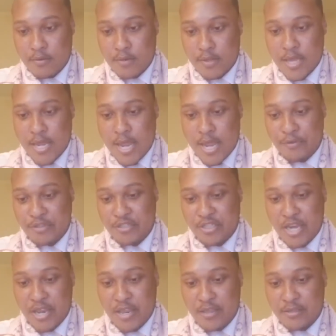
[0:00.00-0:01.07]
Yeah, they was
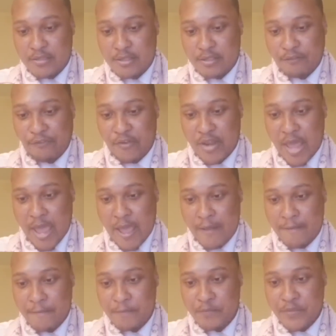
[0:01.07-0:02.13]
geniuses for
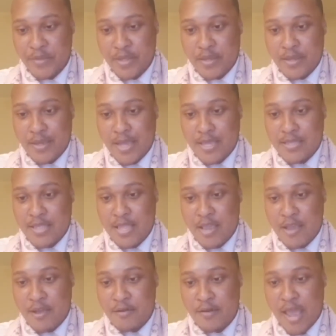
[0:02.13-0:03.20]
that. And
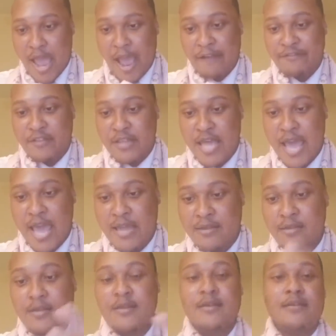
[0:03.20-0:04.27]
then after
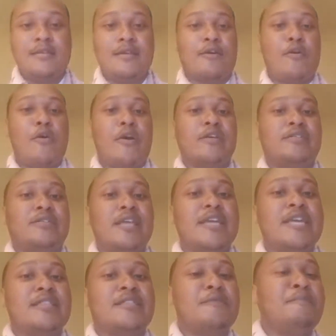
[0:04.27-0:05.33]
that, of course, they
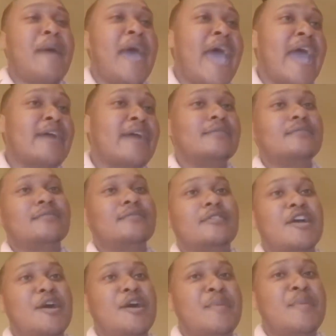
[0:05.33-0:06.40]
get the Mac to
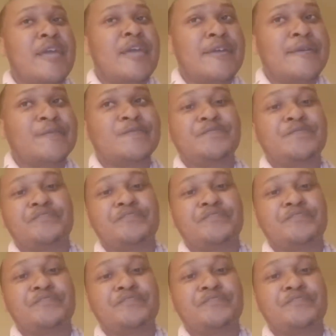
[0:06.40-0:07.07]
come in.